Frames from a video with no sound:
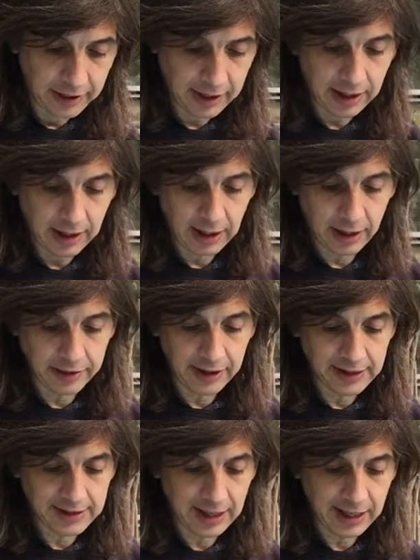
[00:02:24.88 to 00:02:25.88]
The other thing
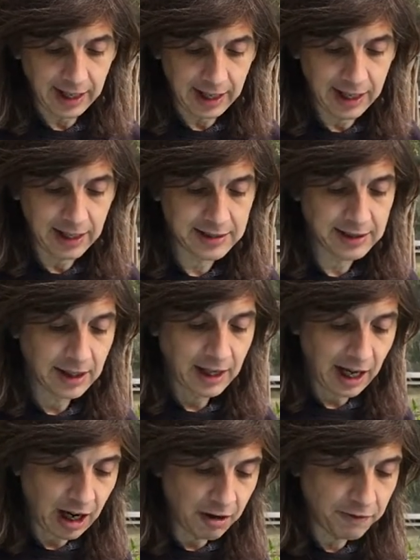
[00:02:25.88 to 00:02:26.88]
I'd say is
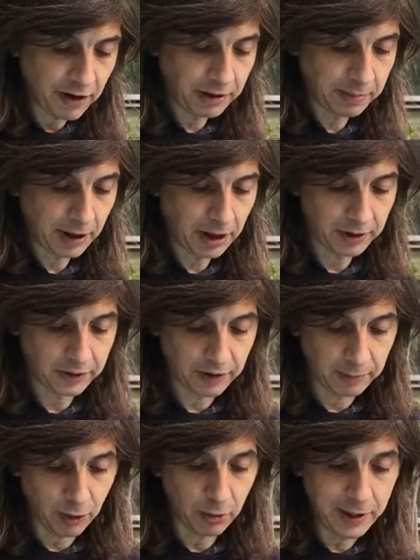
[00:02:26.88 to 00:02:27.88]
how far apart. So
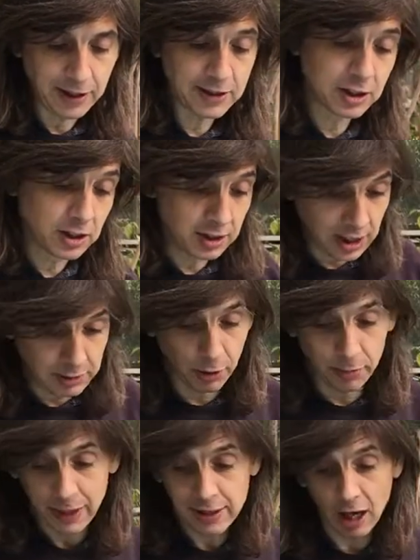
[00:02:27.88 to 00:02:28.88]
broad beans, these broad
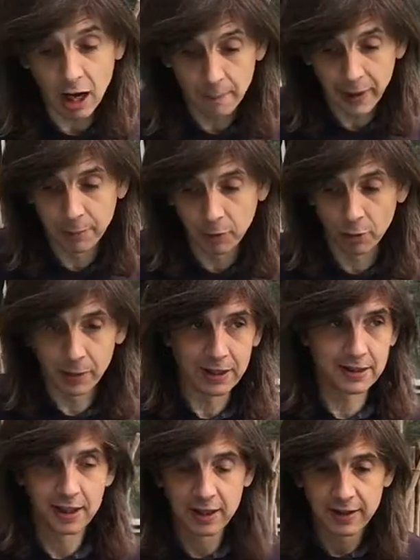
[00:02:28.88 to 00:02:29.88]
beans are big broad
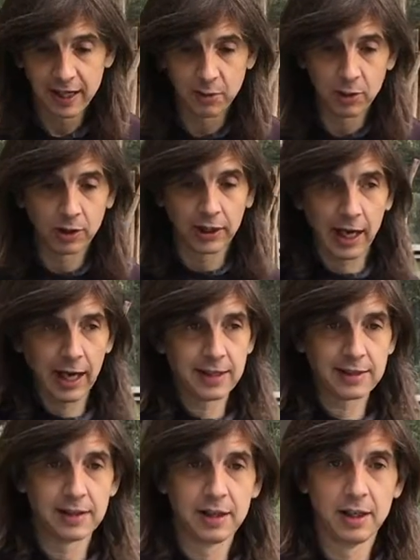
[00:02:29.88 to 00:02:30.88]
beans. They will get,
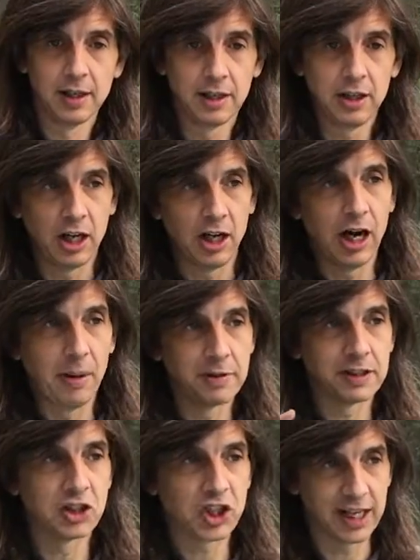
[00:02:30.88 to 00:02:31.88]
up
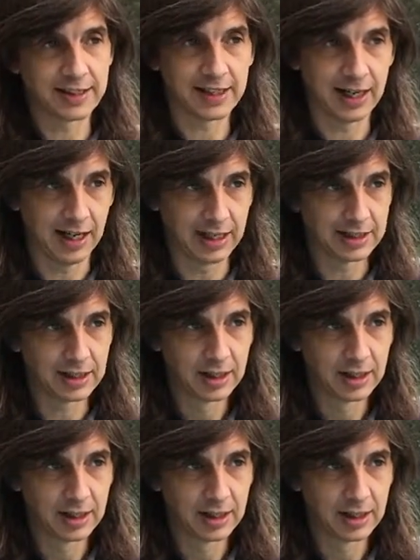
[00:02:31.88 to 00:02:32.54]
to chest height.